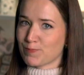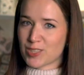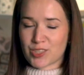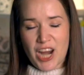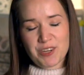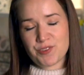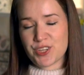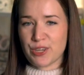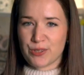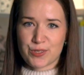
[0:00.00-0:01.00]

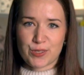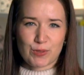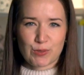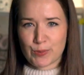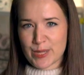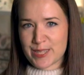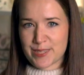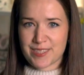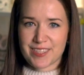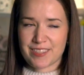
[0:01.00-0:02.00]
grandiose
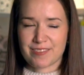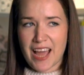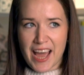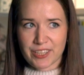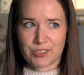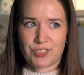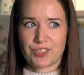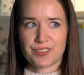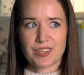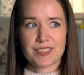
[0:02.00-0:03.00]
twists and
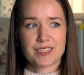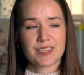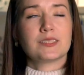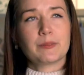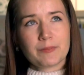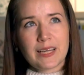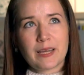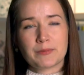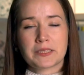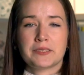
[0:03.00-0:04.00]
actions.
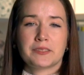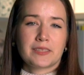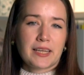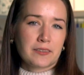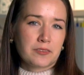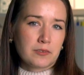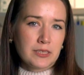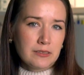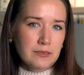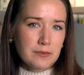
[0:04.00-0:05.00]
Sometimes I didn't
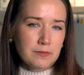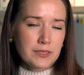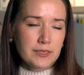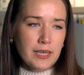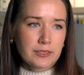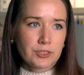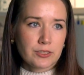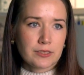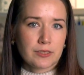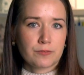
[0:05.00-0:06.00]
agree with the
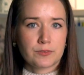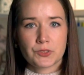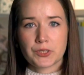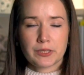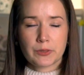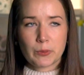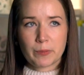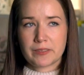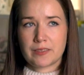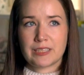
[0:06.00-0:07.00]
actions of Tsukiko,
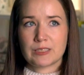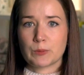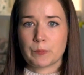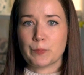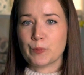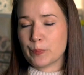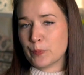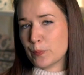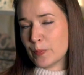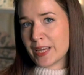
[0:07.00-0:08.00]
but that
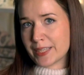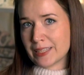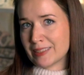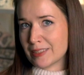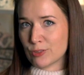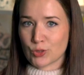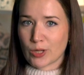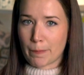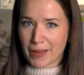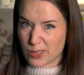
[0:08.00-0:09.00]
doesn't make it into
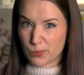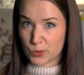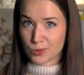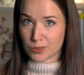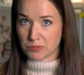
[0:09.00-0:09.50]
a bad book.